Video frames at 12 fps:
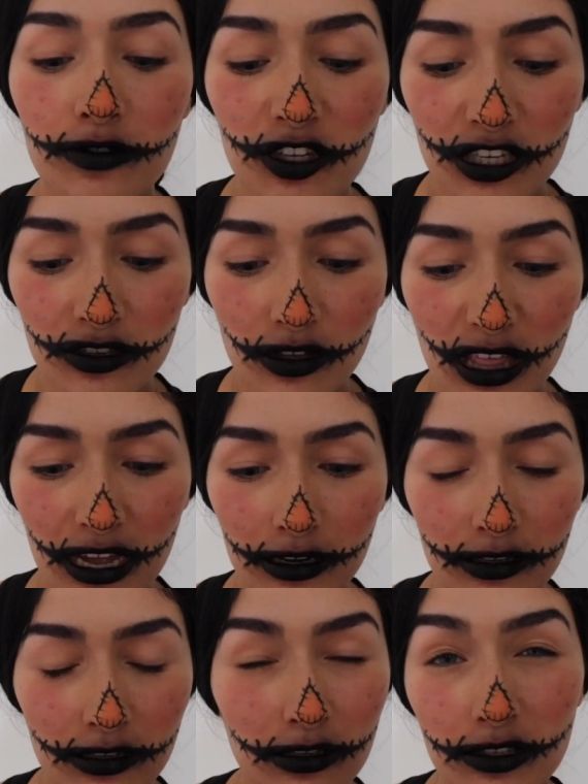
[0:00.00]
just so that it
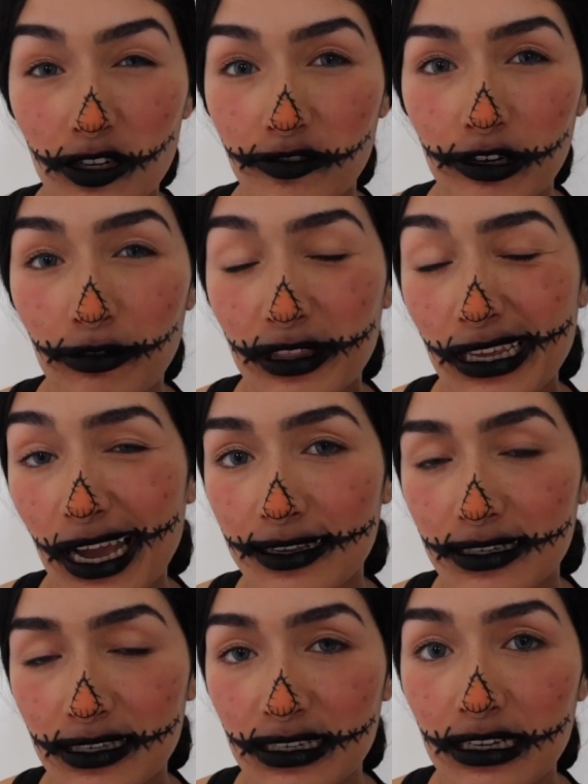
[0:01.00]
doesn't interfere with the
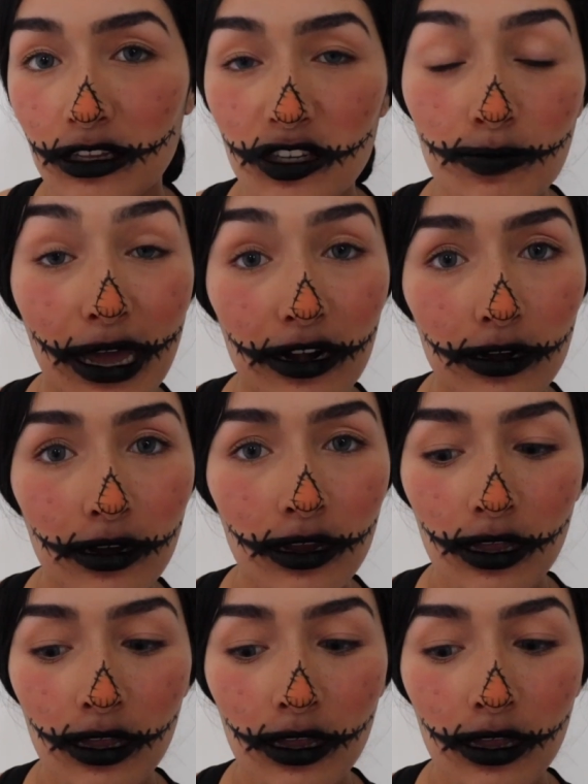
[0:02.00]
X's and it looks better.